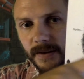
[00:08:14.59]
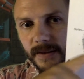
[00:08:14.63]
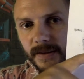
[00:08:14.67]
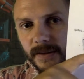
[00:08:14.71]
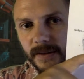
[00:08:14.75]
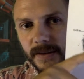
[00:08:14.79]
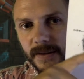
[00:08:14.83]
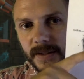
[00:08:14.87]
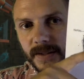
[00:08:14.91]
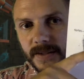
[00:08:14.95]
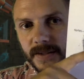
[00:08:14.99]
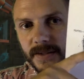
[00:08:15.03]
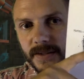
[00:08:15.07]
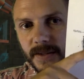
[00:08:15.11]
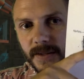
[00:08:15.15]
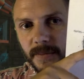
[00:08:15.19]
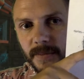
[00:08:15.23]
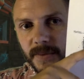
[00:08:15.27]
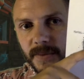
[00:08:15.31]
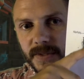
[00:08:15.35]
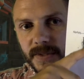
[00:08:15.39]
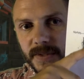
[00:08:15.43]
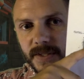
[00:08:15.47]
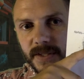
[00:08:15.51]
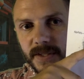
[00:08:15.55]
These are the
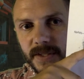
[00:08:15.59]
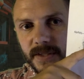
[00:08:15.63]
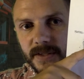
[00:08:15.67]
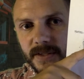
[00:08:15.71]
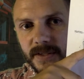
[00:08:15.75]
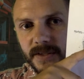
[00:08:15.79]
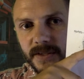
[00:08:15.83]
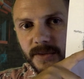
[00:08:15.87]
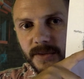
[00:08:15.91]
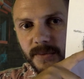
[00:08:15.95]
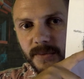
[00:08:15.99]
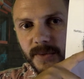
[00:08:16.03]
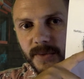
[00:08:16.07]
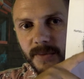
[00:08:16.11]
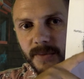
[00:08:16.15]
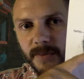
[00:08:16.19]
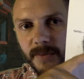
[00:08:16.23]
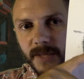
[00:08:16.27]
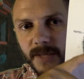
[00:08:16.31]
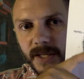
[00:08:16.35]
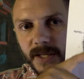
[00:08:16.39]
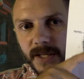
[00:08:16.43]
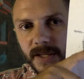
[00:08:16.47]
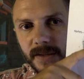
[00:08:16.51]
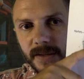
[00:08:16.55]
positions that we'd
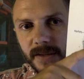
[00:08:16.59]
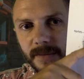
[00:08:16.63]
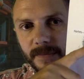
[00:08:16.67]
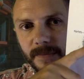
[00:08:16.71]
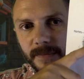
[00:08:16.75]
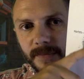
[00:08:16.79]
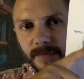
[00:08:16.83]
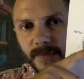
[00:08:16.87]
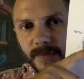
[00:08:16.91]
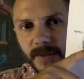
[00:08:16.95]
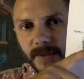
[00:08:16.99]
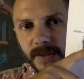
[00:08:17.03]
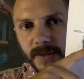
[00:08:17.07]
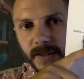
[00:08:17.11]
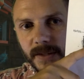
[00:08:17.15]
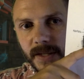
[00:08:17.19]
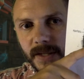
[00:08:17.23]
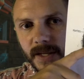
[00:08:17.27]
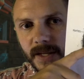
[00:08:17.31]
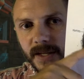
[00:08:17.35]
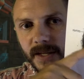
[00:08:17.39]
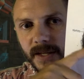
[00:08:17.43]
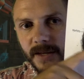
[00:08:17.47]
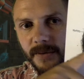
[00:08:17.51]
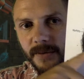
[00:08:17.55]
be in.
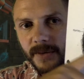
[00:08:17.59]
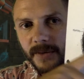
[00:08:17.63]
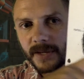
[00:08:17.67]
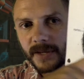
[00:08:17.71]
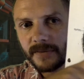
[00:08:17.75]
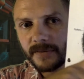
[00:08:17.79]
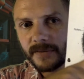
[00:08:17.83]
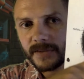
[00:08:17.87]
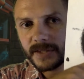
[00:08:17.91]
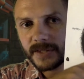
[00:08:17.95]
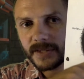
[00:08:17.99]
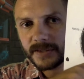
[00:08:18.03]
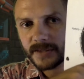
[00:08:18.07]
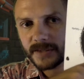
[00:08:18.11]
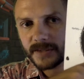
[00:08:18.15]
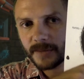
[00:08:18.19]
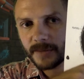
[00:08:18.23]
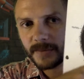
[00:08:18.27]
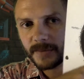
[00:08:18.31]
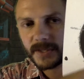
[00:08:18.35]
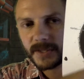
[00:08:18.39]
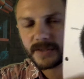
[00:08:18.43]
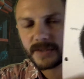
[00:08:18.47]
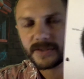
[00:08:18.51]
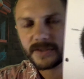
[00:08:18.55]
Okay, now whenever
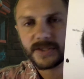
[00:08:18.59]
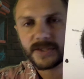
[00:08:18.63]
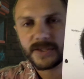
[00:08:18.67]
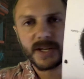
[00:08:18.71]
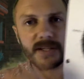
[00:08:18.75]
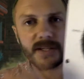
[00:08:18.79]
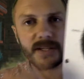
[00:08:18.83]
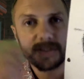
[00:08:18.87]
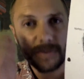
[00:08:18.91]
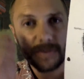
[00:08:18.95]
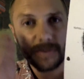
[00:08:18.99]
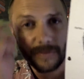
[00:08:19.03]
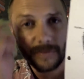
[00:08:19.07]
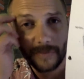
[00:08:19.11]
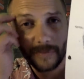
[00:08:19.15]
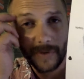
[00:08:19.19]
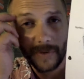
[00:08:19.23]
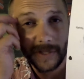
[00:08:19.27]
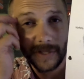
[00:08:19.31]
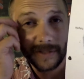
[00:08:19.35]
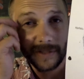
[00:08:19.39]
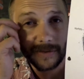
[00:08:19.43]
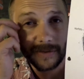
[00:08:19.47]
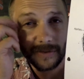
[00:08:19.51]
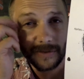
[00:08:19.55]
something's just on
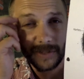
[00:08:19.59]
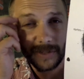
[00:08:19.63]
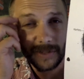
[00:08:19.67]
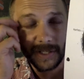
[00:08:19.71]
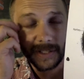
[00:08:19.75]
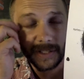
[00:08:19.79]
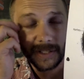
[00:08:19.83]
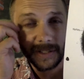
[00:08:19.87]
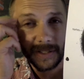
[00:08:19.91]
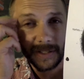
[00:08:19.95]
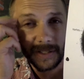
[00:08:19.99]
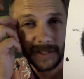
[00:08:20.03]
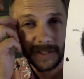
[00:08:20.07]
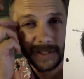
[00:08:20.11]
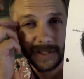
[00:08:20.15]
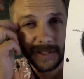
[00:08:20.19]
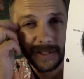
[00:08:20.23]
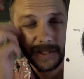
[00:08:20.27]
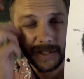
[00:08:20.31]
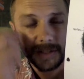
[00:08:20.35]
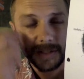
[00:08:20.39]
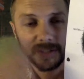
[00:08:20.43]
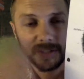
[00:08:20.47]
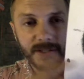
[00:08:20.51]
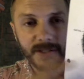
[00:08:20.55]
one string,
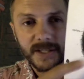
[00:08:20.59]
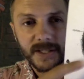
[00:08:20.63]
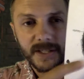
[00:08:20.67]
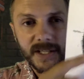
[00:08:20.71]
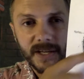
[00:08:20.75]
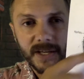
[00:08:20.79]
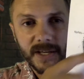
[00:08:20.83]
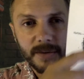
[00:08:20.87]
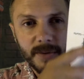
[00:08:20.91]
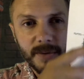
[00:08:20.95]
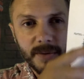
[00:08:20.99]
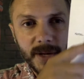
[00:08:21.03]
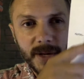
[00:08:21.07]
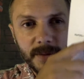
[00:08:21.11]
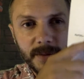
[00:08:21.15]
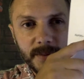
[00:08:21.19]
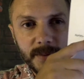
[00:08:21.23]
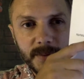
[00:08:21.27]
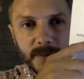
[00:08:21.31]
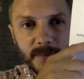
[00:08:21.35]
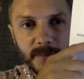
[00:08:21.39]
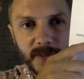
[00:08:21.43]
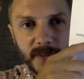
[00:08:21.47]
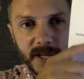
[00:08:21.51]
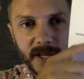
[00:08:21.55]
you could get away
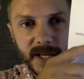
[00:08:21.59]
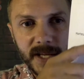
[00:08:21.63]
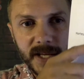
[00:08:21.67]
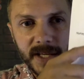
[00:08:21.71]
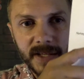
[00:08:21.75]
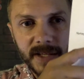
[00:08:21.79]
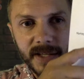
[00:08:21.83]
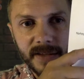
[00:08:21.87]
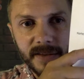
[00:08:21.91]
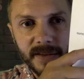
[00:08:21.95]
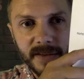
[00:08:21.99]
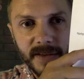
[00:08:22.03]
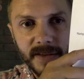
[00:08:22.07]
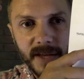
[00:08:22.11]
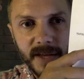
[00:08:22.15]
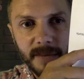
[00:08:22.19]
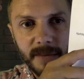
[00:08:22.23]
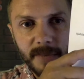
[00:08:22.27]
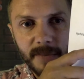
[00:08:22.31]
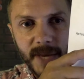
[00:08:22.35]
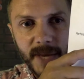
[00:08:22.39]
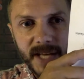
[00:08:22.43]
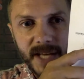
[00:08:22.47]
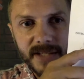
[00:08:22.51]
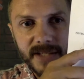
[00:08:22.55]
with playing
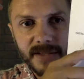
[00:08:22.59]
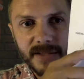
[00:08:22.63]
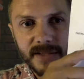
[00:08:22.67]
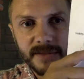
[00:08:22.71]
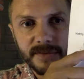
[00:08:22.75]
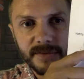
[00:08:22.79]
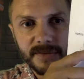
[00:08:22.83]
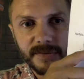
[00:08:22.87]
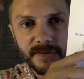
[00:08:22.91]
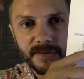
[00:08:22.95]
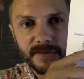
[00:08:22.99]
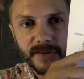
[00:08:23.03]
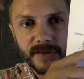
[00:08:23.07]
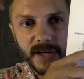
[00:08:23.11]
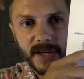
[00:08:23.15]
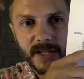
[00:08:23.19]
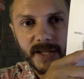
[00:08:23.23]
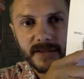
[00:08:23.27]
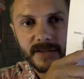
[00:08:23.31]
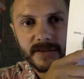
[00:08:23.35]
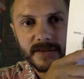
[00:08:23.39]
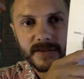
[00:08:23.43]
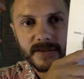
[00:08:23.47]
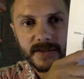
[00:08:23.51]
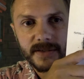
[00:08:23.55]
that pattern of
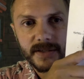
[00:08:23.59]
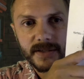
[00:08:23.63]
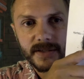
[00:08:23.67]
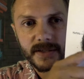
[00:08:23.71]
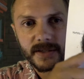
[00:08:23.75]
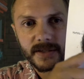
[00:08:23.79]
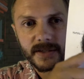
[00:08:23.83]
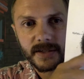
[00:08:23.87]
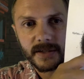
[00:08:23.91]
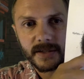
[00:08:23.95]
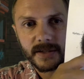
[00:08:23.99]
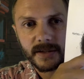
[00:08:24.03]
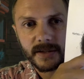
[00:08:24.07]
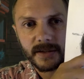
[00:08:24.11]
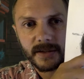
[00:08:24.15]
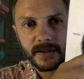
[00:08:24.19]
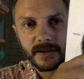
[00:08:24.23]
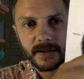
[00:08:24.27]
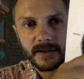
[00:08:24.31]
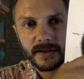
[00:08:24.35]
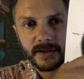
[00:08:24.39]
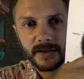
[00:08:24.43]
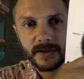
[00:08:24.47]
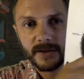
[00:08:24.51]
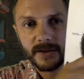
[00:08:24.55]
frets
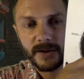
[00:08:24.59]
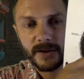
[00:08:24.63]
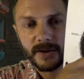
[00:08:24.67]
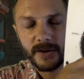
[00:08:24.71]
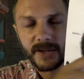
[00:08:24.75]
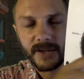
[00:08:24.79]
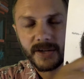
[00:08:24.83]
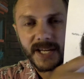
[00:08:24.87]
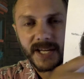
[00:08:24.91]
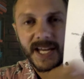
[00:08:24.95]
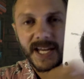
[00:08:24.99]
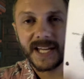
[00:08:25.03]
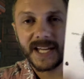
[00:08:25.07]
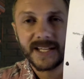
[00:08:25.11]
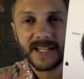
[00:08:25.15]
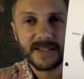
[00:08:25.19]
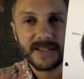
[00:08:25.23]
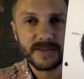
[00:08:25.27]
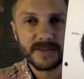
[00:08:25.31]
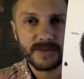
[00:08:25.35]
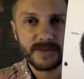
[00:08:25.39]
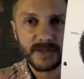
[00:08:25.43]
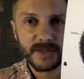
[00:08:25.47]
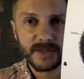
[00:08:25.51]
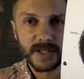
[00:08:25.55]
on any
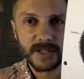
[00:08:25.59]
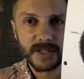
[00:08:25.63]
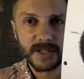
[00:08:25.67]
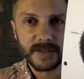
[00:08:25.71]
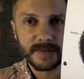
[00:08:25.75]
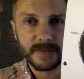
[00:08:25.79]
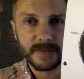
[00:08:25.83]
string.